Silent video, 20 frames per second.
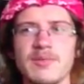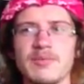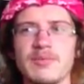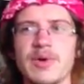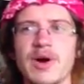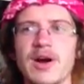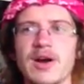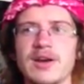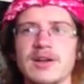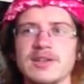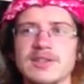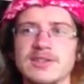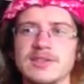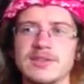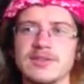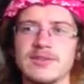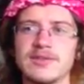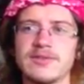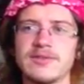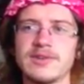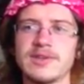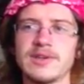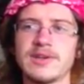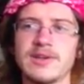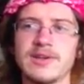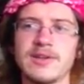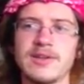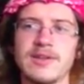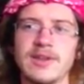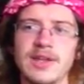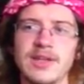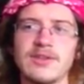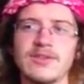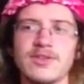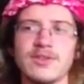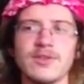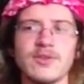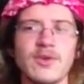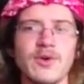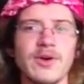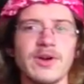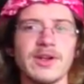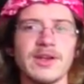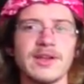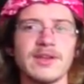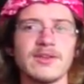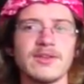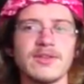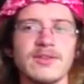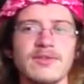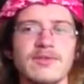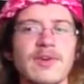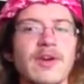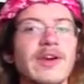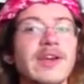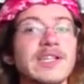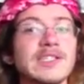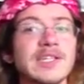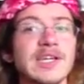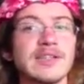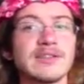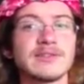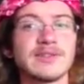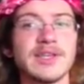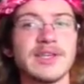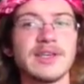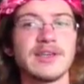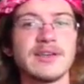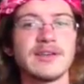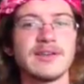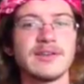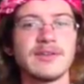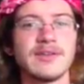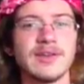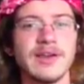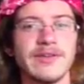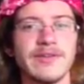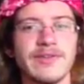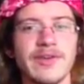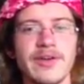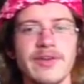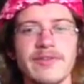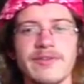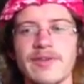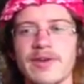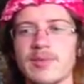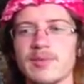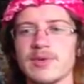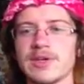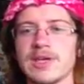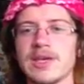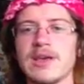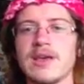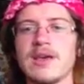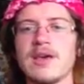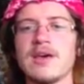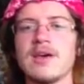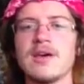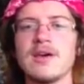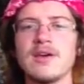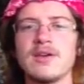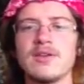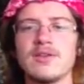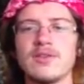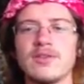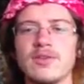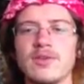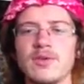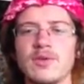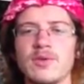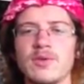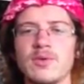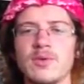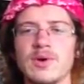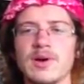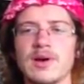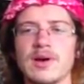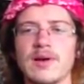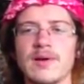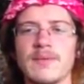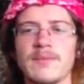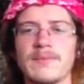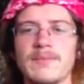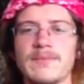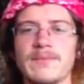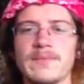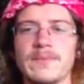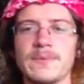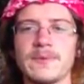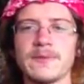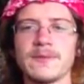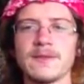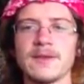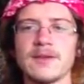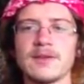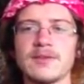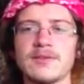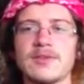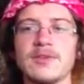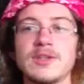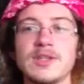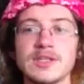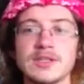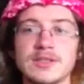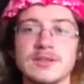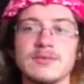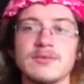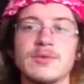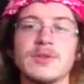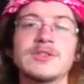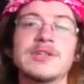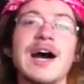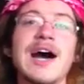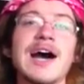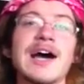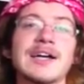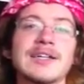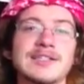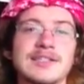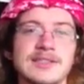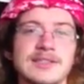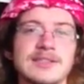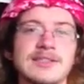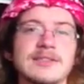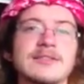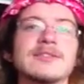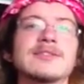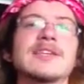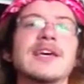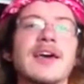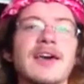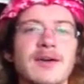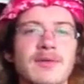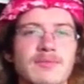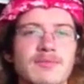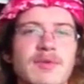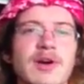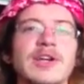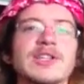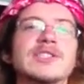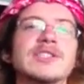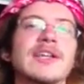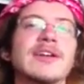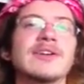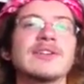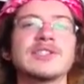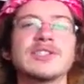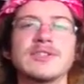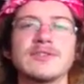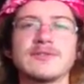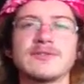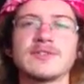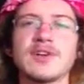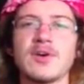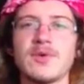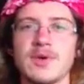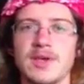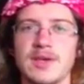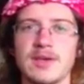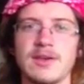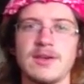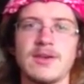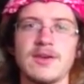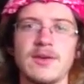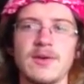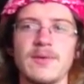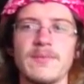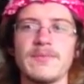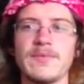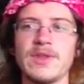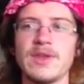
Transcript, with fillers: parts of uh, the internal organs very gently, yet very firmly, to um, to just relax and to get Martian energies flowing, you know.